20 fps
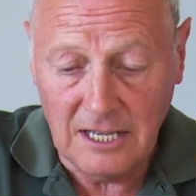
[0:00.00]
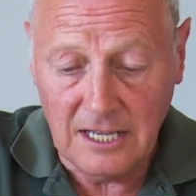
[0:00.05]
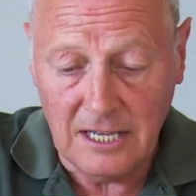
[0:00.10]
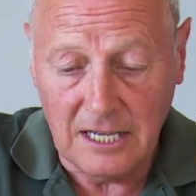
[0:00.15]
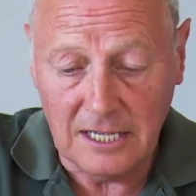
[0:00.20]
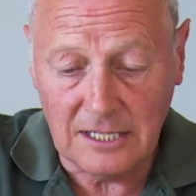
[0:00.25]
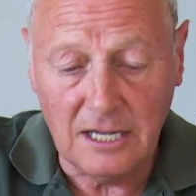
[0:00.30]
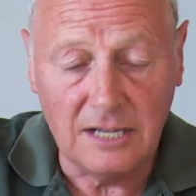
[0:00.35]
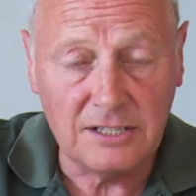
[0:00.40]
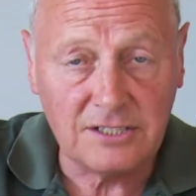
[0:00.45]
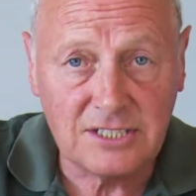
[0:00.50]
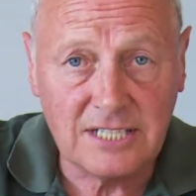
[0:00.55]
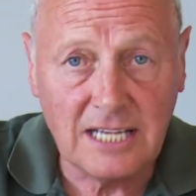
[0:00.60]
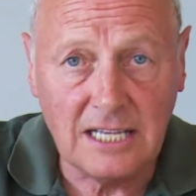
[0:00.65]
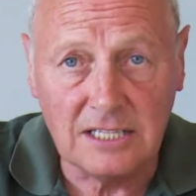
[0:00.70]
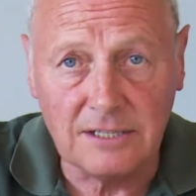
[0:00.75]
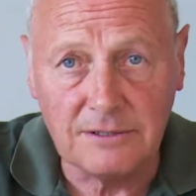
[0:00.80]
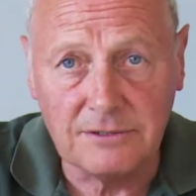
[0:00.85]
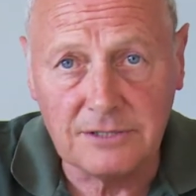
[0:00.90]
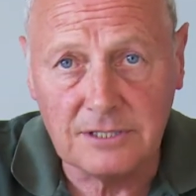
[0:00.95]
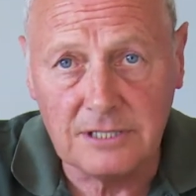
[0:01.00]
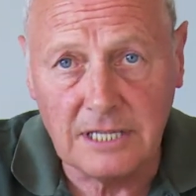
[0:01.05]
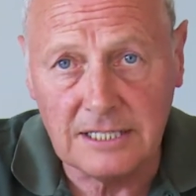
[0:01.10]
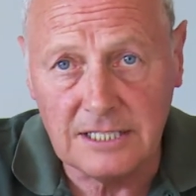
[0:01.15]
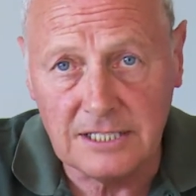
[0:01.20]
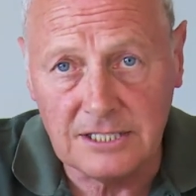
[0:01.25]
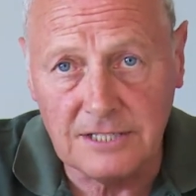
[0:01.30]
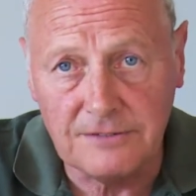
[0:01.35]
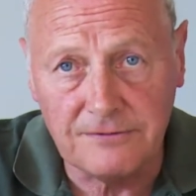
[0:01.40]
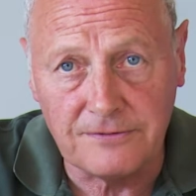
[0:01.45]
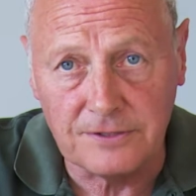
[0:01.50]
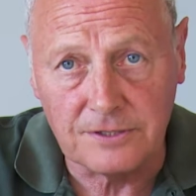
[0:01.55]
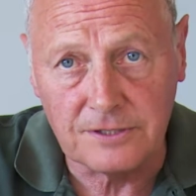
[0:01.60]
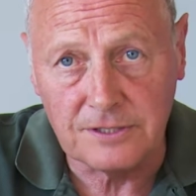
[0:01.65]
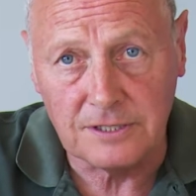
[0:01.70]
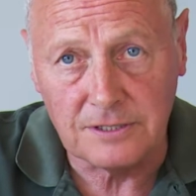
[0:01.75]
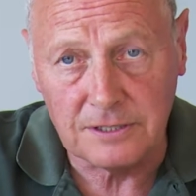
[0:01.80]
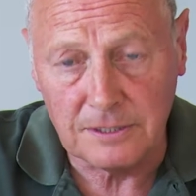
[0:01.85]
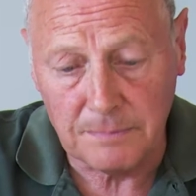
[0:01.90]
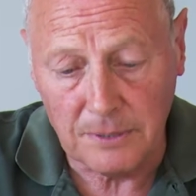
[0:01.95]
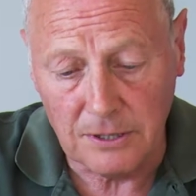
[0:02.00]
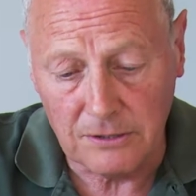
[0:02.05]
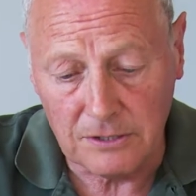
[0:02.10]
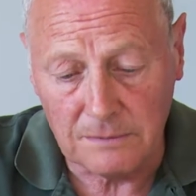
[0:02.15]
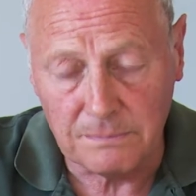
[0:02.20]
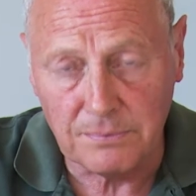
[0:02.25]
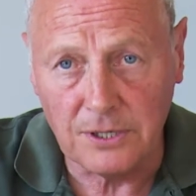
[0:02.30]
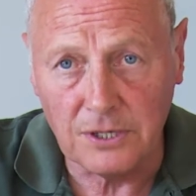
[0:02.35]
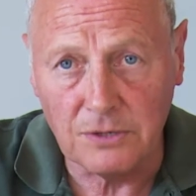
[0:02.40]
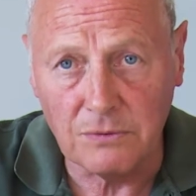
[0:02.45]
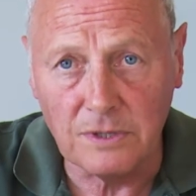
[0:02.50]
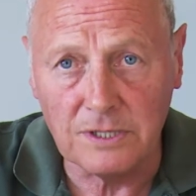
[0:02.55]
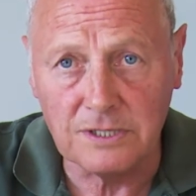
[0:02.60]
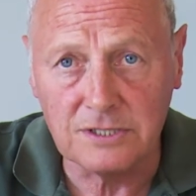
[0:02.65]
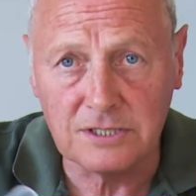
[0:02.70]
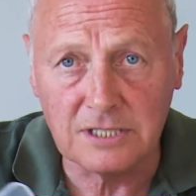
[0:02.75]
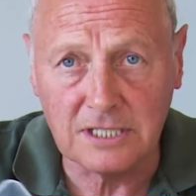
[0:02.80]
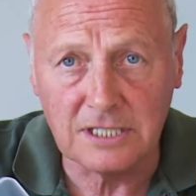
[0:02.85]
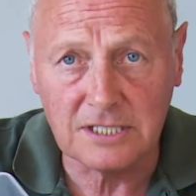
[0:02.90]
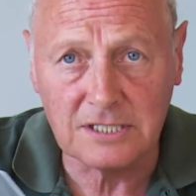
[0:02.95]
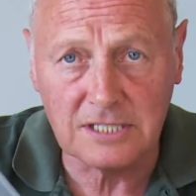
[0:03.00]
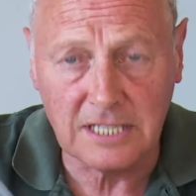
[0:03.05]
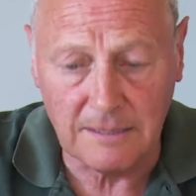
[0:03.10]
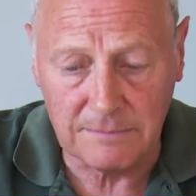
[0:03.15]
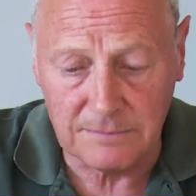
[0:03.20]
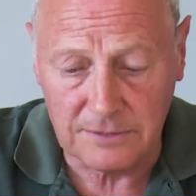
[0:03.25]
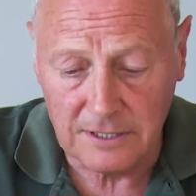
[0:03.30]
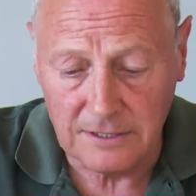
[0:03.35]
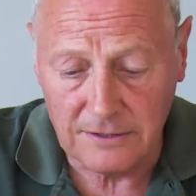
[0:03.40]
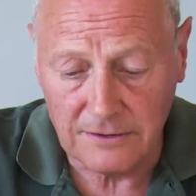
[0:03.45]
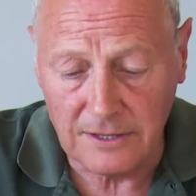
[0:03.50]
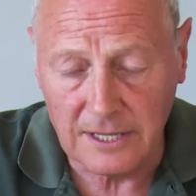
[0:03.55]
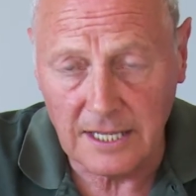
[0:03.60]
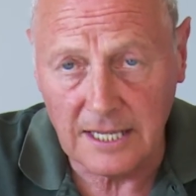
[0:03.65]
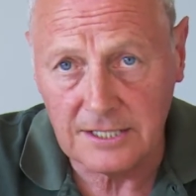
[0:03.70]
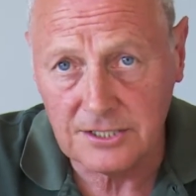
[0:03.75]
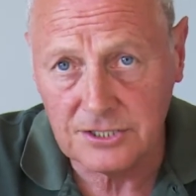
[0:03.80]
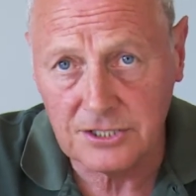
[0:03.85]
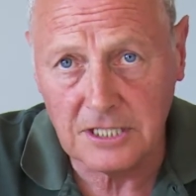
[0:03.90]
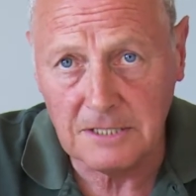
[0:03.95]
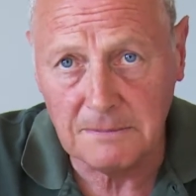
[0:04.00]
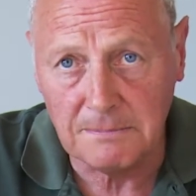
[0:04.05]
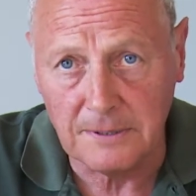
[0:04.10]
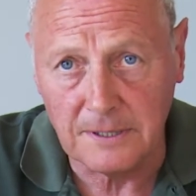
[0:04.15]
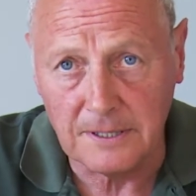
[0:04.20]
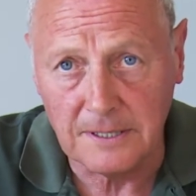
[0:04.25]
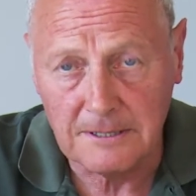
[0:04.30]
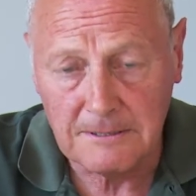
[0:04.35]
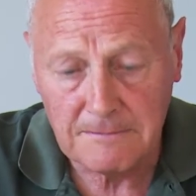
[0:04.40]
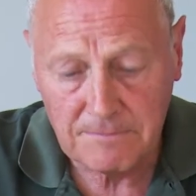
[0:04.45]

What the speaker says: I can't tell you any different than the Polar Pro ones, except they're cheaper.